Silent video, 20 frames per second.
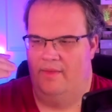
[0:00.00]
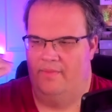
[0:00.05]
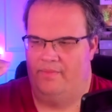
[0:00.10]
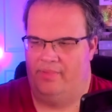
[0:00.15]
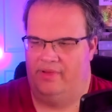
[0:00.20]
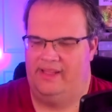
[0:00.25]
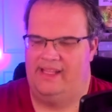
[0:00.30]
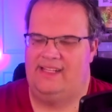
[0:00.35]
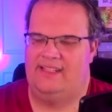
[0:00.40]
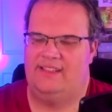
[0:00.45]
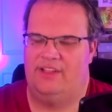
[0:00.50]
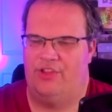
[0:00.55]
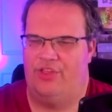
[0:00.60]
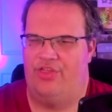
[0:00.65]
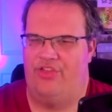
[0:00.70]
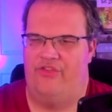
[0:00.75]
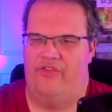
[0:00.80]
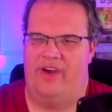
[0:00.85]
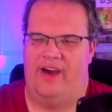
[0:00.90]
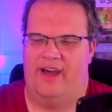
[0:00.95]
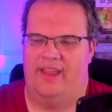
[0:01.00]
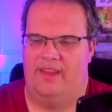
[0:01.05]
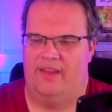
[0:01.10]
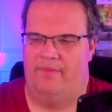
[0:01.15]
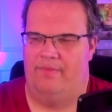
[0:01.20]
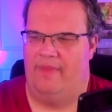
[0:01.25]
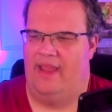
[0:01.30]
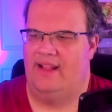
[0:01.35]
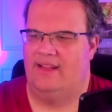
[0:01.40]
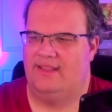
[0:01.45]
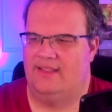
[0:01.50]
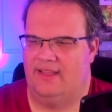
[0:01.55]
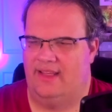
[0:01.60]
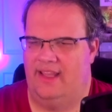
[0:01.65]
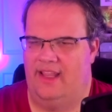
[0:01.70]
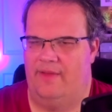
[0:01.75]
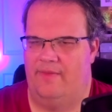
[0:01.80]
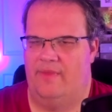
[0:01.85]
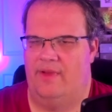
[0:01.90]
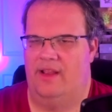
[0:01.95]
placing threat on the main
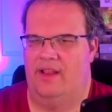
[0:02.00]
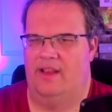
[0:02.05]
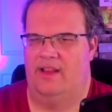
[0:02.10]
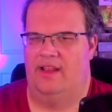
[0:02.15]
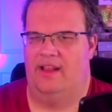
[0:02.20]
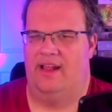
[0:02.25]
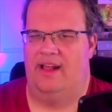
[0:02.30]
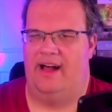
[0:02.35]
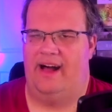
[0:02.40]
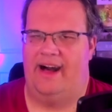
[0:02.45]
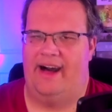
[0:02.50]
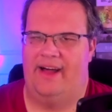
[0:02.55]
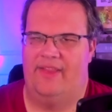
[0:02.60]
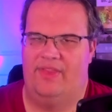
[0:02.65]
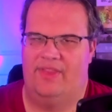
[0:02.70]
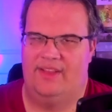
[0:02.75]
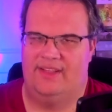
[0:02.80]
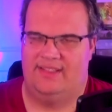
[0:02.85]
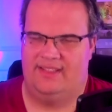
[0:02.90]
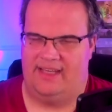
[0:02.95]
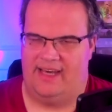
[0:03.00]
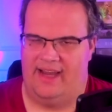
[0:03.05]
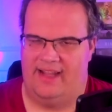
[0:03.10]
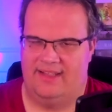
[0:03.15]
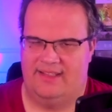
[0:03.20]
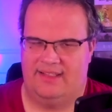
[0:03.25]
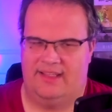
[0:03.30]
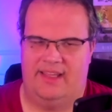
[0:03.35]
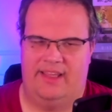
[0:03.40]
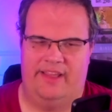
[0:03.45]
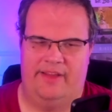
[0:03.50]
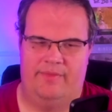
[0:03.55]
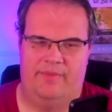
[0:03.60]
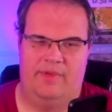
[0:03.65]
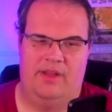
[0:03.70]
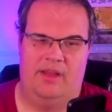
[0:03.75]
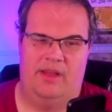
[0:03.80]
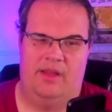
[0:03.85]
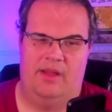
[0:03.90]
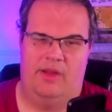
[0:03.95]
scheme, on the side scheme,
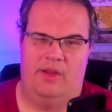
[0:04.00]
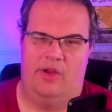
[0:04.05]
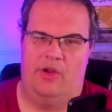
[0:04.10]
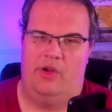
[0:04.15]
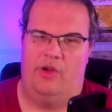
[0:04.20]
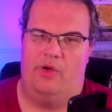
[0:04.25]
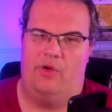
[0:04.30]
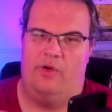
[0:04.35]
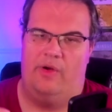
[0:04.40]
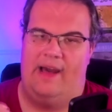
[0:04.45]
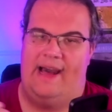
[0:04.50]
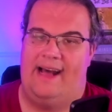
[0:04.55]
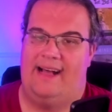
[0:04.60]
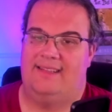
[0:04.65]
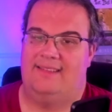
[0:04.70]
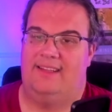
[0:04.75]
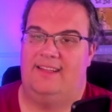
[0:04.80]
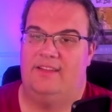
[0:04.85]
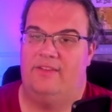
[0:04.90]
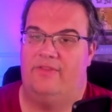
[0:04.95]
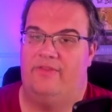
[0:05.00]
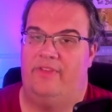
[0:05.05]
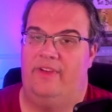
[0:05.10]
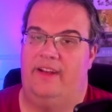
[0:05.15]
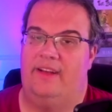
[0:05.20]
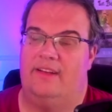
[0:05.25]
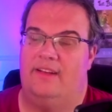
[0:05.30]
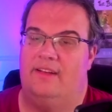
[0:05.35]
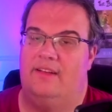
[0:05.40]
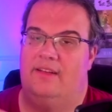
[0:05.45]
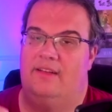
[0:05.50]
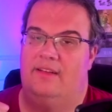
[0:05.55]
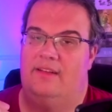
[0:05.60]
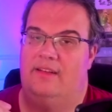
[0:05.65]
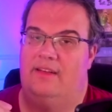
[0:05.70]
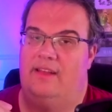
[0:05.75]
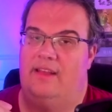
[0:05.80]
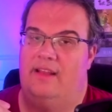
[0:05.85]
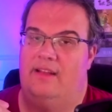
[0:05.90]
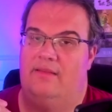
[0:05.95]
as they defeat
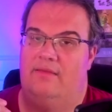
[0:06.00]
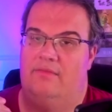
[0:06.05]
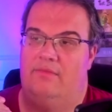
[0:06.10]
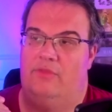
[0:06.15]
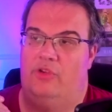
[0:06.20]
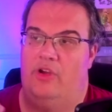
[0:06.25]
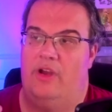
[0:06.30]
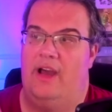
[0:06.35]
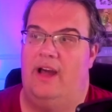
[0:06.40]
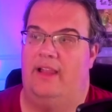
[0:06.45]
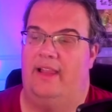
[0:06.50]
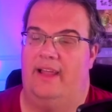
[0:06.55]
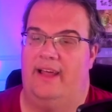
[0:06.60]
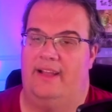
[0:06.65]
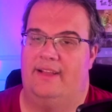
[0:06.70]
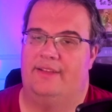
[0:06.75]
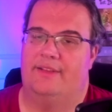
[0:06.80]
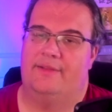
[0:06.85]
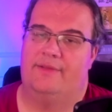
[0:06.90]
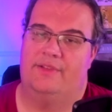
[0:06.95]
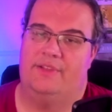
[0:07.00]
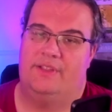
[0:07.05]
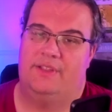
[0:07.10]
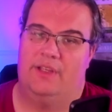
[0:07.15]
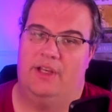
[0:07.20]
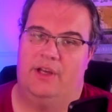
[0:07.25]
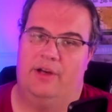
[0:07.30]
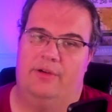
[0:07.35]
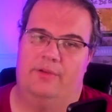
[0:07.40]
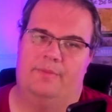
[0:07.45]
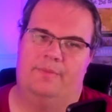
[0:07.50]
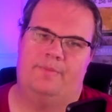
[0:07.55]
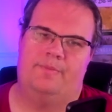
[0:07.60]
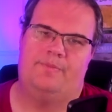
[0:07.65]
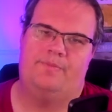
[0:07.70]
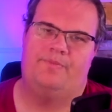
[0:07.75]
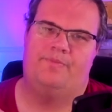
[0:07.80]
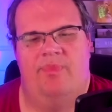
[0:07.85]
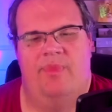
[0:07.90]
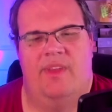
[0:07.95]
your allies. So,
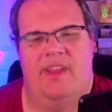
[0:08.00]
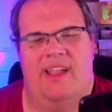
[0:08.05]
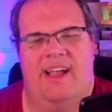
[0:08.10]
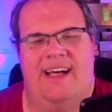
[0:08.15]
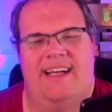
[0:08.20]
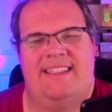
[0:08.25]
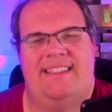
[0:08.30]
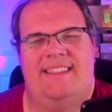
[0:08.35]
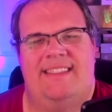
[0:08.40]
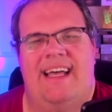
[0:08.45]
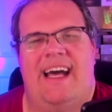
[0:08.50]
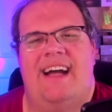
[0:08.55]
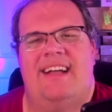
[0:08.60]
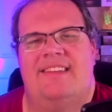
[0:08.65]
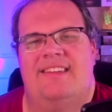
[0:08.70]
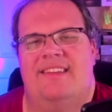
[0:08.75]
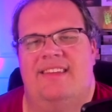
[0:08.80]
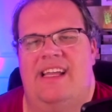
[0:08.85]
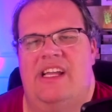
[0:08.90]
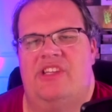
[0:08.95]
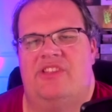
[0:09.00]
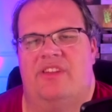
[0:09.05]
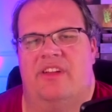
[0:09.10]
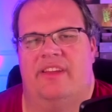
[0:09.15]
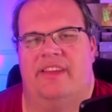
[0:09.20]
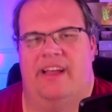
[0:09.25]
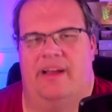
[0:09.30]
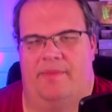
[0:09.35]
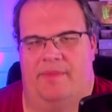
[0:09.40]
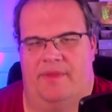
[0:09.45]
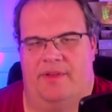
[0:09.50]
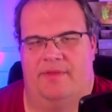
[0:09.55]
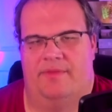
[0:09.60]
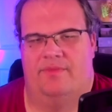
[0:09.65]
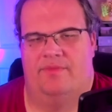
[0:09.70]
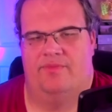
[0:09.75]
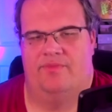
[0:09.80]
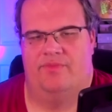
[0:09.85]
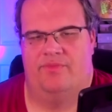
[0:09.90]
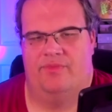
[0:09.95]
Assassination Attempt.
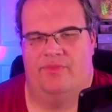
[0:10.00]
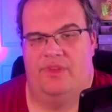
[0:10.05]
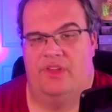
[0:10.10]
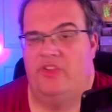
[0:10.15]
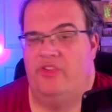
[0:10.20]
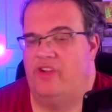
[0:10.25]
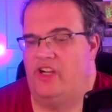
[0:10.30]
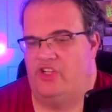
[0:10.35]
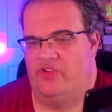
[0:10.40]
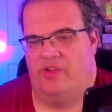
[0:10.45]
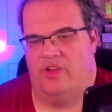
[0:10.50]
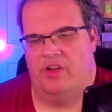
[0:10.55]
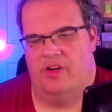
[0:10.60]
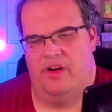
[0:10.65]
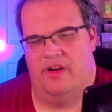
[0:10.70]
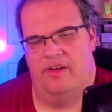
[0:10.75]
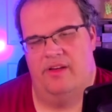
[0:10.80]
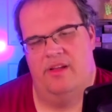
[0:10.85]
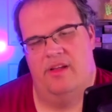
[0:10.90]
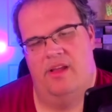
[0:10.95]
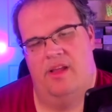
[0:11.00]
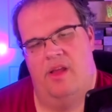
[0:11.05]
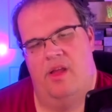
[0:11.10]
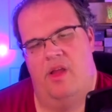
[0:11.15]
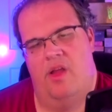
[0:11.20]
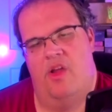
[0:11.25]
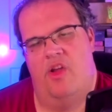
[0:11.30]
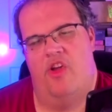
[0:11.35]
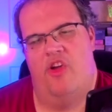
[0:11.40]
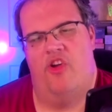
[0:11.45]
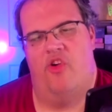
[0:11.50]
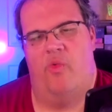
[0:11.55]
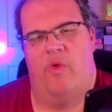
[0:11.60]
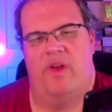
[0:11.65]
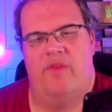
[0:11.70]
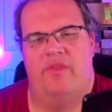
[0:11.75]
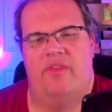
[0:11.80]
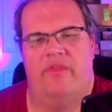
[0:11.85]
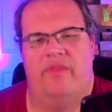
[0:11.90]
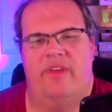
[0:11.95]
Treachery card.
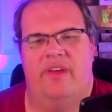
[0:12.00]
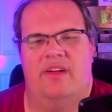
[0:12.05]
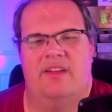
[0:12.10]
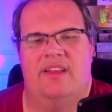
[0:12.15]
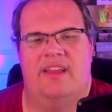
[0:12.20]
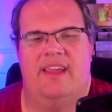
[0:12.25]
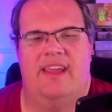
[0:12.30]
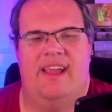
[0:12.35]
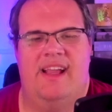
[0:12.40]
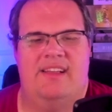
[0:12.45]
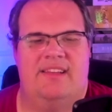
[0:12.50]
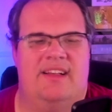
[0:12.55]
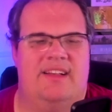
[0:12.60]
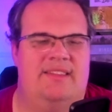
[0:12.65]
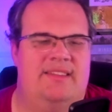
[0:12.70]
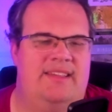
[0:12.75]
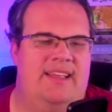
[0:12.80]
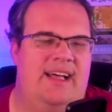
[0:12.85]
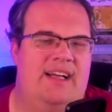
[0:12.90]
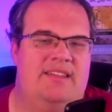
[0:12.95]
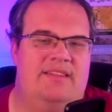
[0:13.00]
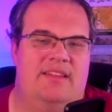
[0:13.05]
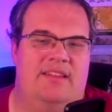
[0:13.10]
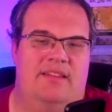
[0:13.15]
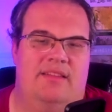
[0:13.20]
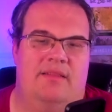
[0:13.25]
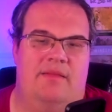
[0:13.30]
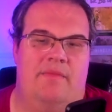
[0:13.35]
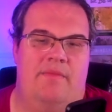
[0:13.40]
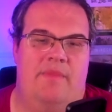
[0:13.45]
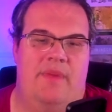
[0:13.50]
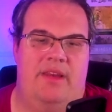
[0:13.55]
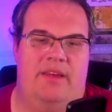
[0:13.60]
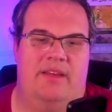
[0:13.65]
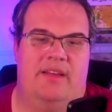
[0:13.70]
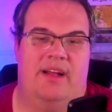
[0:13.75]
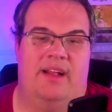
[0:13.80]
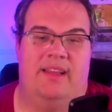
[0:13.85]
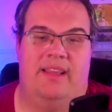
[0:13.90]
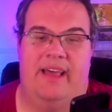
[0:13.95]
When revealed, each assassin
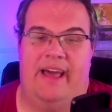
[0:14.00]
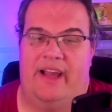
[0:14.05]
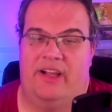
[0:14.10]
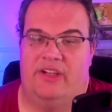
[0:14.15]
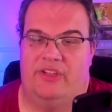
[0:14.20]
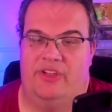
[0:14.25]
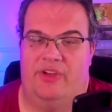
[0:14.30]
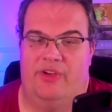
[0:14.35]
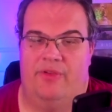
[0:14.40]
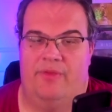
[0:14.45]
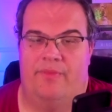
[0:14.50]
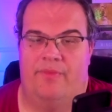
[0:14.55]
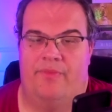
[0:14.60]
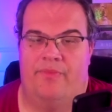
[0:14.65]
minion attacks you,